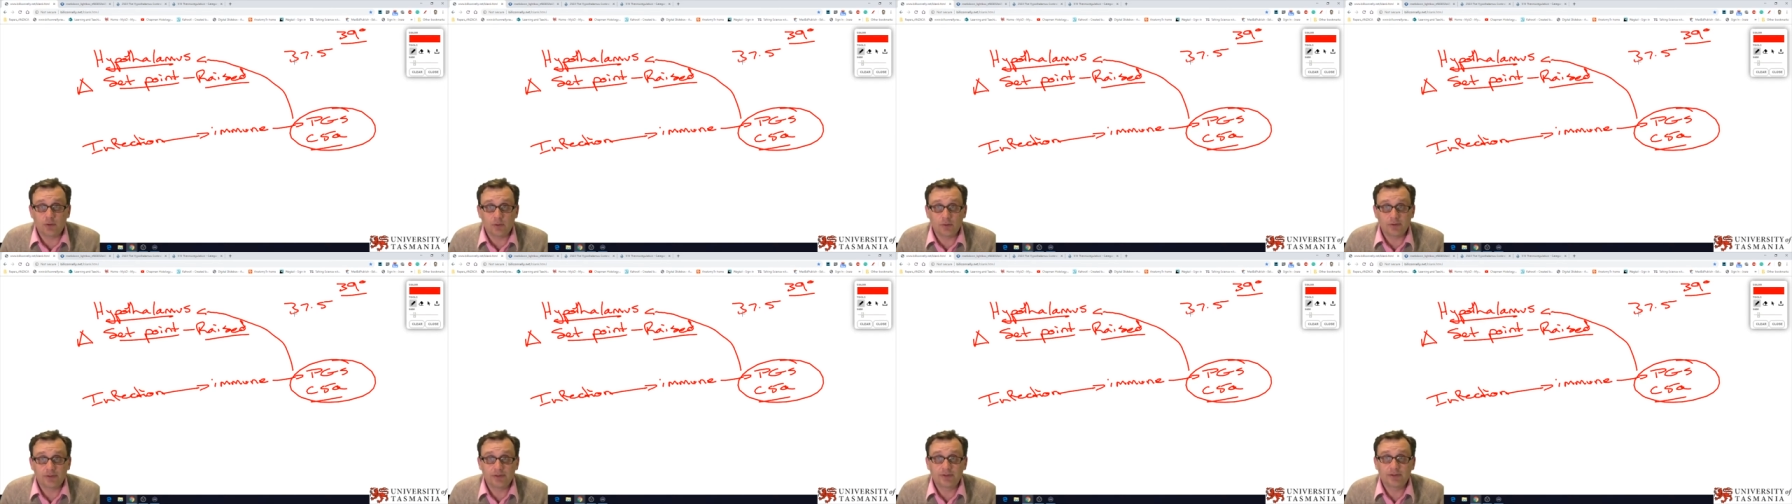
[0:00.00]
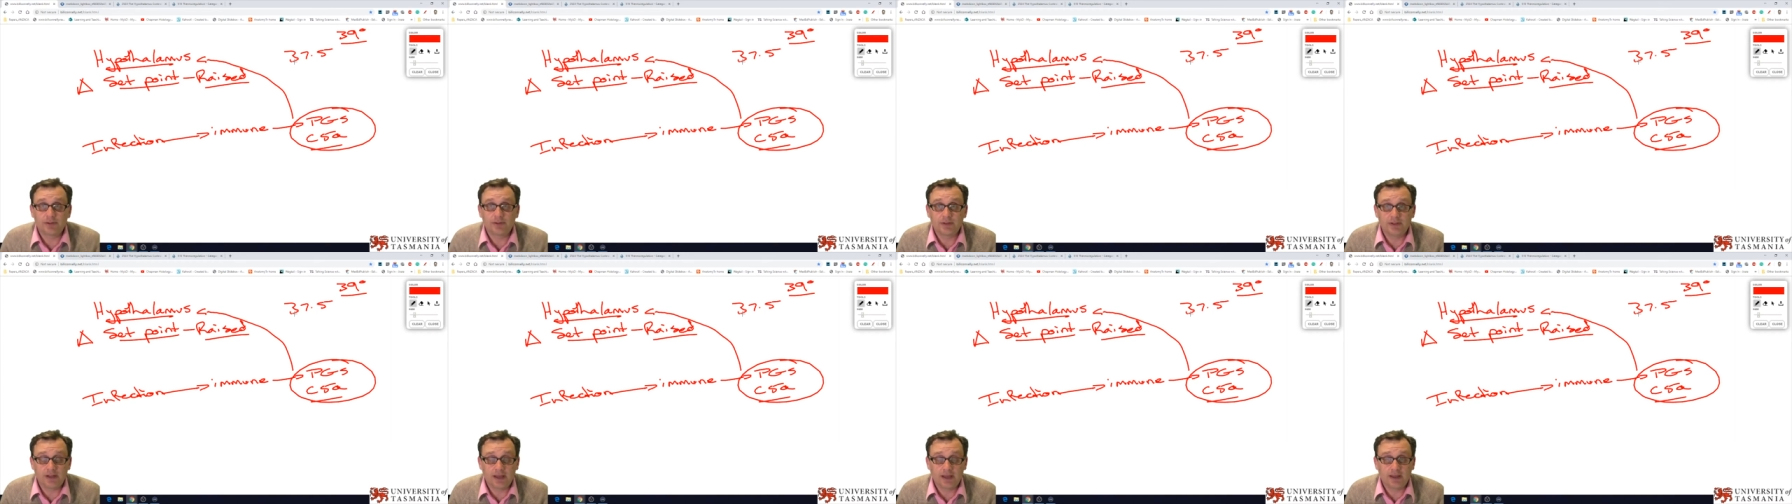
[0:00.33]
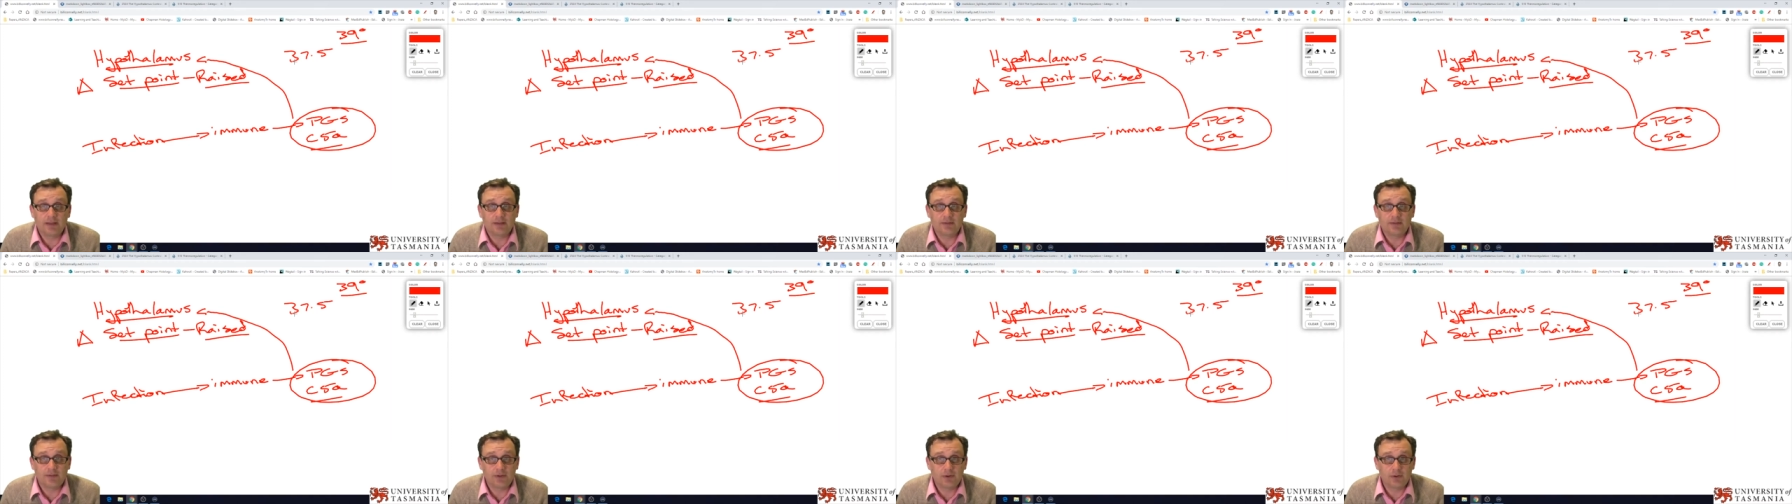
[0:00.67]
even cause
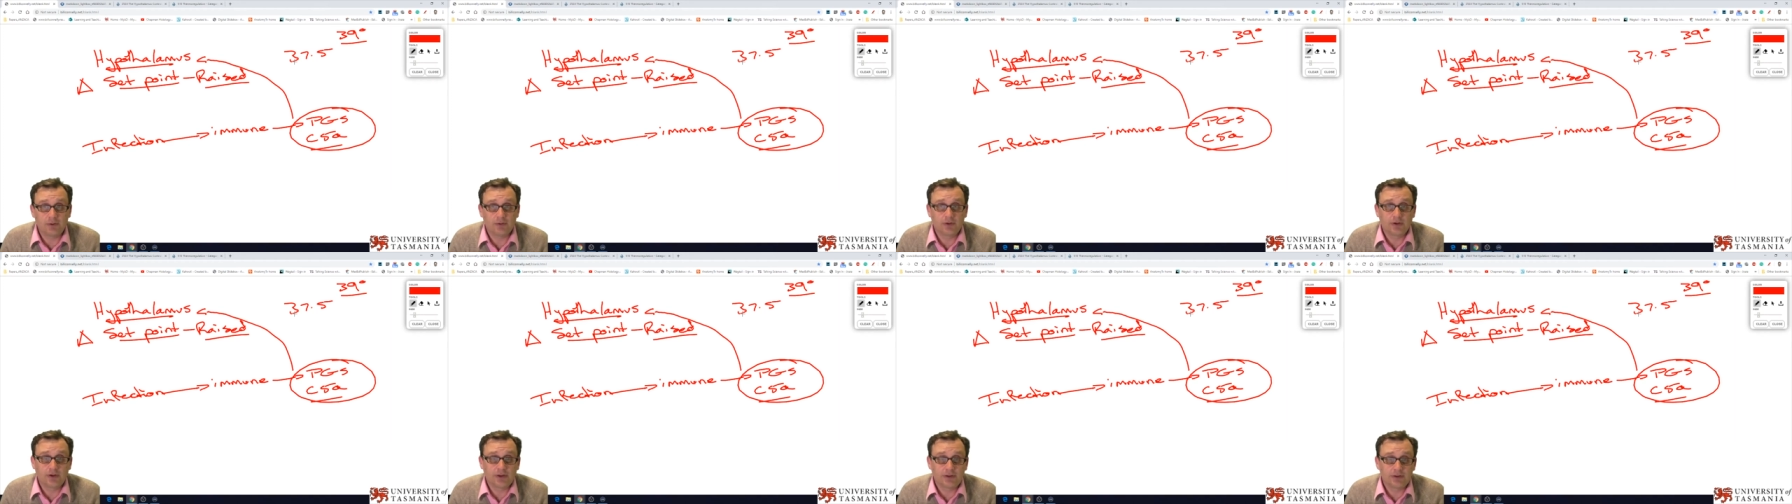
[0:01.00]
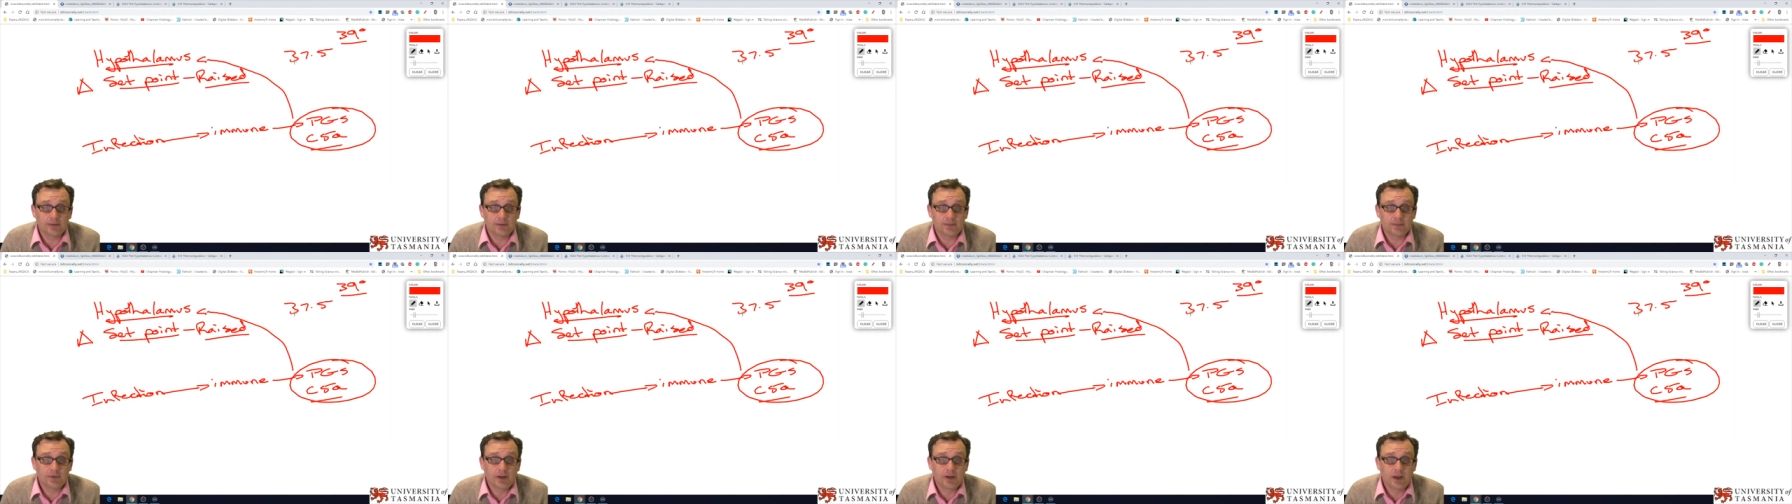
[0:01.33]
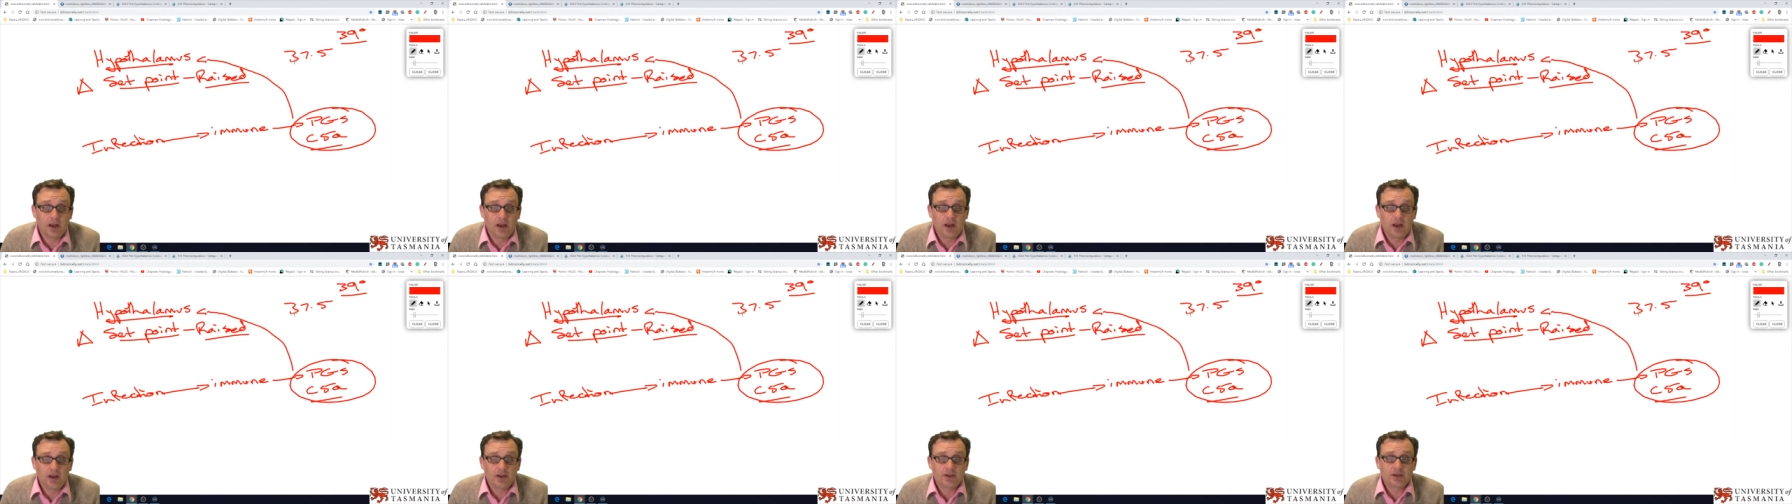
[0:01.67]
the death of the
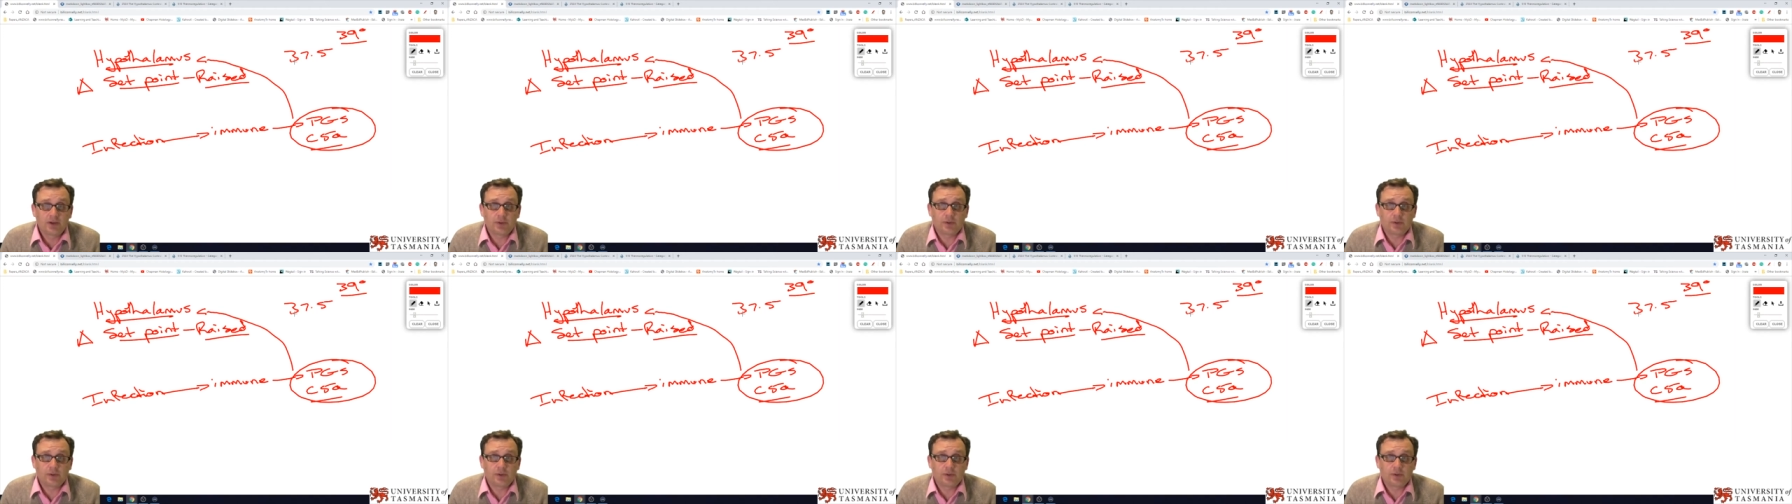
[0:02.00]
organism.